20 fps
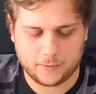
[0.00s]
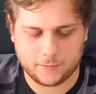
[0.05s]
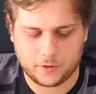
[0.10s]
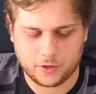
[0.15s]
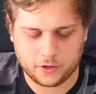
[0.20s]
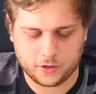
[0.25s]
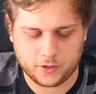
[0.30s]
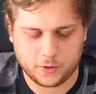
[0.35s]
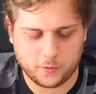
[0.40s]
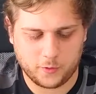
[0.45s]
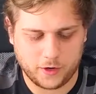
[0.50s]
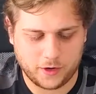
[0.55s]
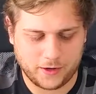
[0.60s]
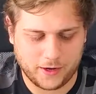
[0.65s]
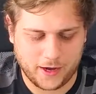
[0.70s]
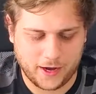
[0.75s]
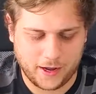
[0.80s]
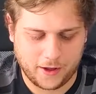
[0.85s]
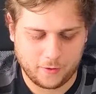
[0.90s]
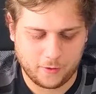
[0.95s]
I'm currently wearing
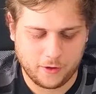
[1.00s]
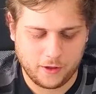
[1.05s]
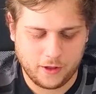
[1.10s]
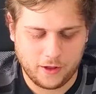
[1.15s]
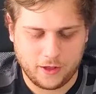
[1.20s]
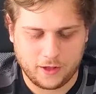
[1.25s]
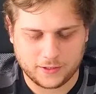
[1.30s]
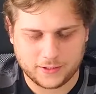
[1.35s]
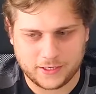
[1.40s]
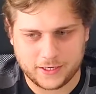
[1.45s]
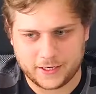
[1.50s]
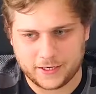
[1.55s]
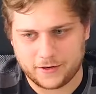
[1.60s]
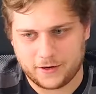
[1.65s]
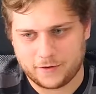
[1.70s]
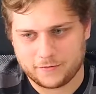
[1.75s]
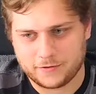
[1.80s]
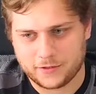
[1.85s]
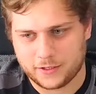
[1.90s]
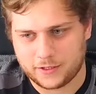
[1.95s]
now, I'll take it
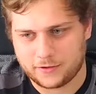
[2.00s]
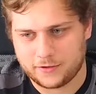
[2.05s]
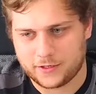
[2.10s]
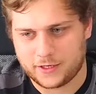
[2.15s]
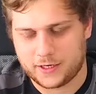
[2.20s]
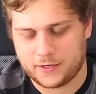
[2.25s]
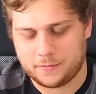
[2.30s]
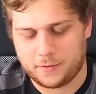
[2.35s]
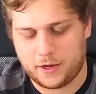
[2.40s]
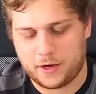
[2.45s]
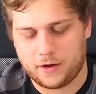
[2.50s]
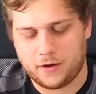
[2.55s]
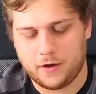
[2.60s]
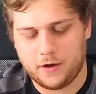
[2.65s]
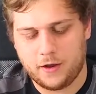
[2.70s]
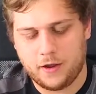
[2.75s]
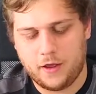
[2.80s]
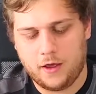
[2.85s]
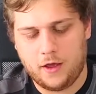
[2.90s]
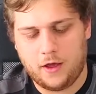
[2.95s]
off so I can look at it better.
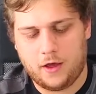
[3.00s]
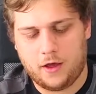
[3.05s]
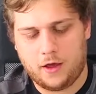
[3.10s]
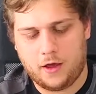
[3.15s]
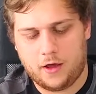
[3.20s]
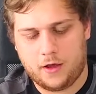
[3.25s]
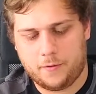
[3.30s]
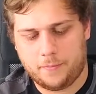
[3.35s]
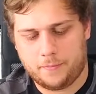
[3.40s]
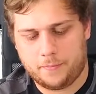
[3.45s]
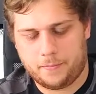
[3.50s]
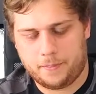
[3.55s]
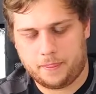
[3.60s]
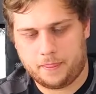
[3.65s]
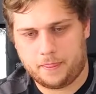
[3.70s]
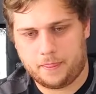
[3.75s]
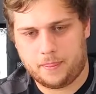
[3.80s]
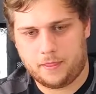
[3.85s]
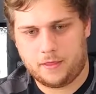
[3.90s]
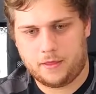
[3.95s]

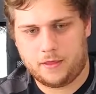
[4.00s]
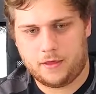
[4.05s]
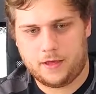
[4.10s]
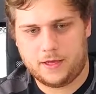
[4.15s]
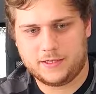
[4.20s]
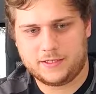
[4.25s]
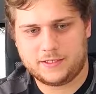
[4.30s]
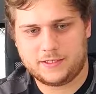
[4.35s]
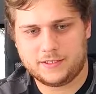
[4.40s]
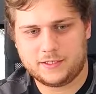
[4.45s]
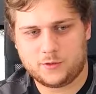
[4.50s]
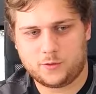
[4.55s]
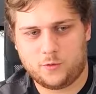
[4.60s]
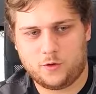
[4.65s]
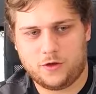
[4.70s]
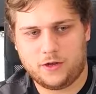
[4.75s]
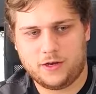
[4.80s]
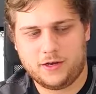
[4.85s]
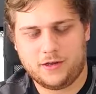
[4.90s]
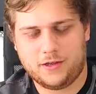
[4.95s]
It's this
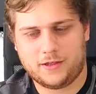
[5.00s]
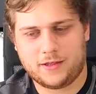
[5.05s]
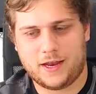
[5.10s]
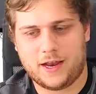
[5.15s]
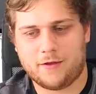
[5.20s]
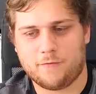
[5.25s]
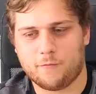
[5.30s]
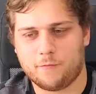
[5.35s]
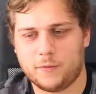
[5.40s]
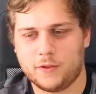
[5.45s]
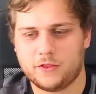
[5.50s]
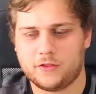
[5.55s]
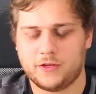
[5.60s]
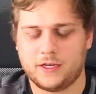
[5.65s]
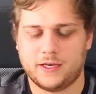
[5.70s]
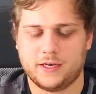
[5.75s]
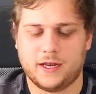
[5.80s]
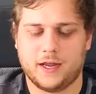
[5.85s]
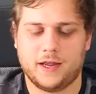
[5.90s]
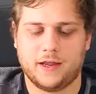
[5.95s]
one that I've been
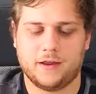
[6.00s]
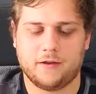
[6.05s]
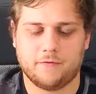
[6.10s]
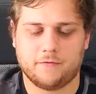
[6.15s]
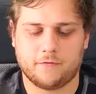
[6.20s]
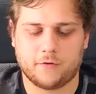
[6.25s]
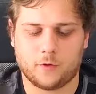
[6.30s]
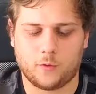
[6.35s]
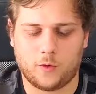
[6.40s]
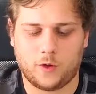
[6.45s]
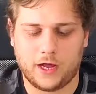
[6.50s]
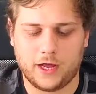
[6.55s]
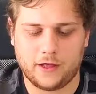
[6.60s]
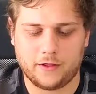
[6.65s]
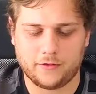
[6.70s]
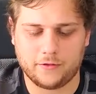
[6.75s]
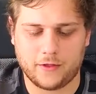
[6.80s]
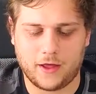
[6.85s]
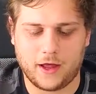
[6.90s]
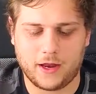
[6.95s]
looking at for a
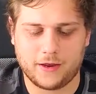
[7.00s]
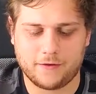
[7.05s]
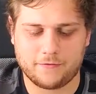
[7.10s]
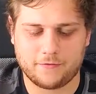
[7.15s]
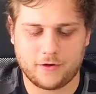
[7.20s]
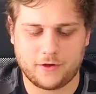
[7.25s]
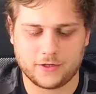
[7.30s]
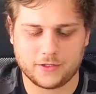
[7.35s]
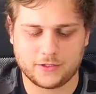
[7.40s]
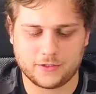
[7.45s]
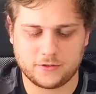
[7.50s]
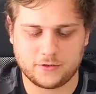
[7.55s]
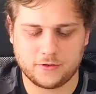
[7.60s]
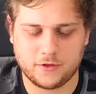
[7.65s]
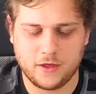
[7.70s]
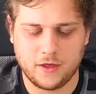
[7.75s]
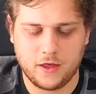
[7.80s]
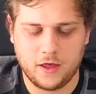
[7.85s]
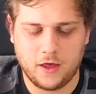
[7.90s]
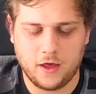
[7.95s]
while, not at Fossil,
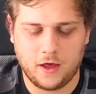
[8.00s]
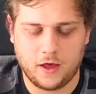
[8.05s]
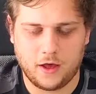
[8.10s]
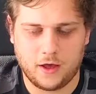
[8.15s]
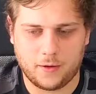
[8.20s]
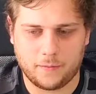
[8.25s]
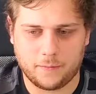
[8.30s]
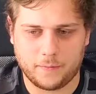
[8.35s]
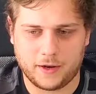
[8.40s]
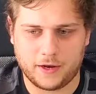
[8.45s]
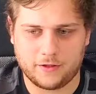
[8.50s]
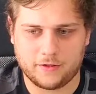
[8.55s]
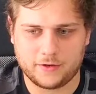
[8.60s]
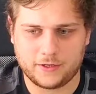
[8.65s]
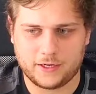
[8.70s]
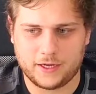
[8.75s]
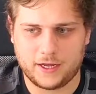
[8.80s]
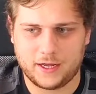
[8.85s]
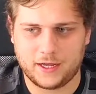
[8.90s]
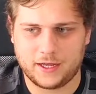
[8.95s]
but I
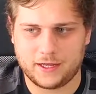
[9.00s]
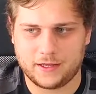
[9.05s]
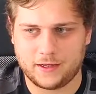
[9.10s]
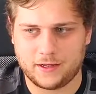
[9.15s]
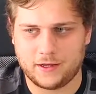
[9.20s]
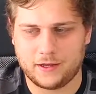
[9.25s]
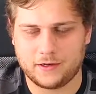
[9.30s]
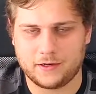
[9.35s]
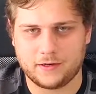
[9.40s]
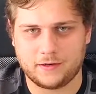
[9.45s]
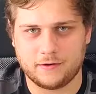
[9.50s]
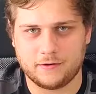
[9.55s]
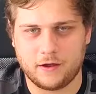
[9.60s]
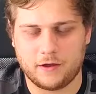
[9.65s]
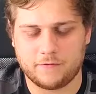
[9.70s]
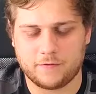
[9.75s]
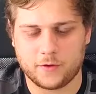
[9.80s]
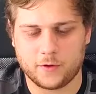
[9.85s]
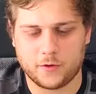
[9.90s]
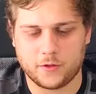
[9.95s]
looked at
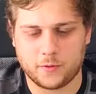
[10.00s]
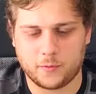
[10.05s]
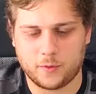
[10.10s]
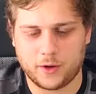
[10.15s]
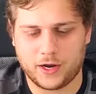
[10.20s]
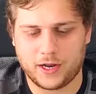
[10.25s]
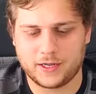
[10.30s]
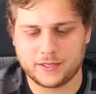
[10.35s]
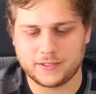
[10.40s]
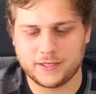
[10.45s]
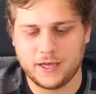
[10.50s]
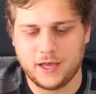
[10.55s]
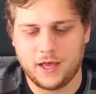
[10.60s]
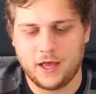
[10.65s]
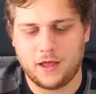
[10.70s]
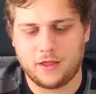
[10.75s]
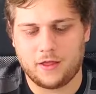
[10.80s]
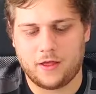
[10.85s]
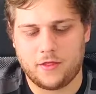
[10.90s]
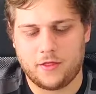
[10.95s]
a few other brands.
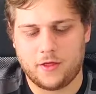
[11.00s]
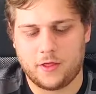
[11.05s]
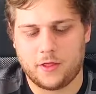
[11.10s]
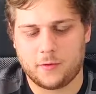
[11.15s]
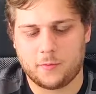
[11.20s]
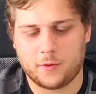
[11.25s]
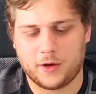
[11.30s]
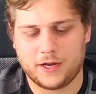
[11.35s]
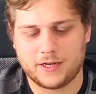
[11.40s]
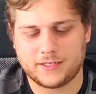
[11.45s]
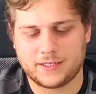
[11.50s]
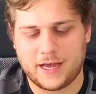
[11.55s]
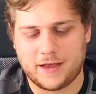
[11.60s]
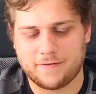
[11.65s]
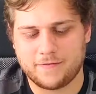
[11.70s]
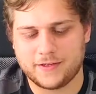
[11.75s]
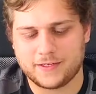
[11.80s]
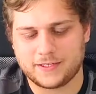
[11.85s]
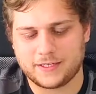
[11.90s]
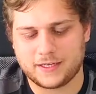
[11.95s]
A lot of the other brands have
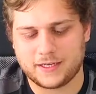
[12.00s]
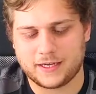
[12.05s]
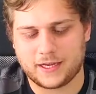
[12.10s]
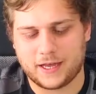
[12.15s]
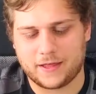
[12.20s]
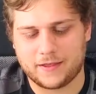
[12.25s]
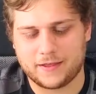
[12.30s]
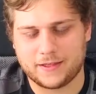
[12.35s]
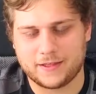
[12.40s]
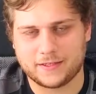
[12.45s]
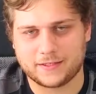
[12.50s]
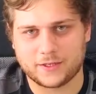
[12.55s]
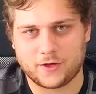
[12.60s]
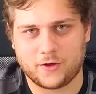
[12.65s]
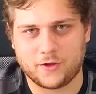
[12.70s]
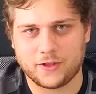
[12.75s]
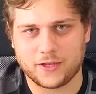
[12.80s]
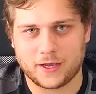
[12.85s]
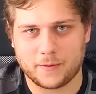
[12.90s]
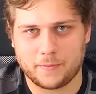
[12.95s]
this, like, I think it's
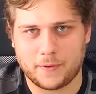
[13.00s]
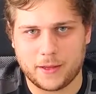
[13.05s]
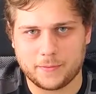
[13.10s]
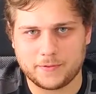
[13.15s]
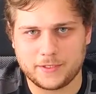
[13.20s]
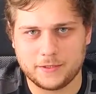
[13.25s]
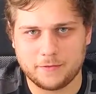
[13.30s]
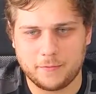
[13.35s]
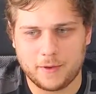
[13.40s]
called like a Pepsi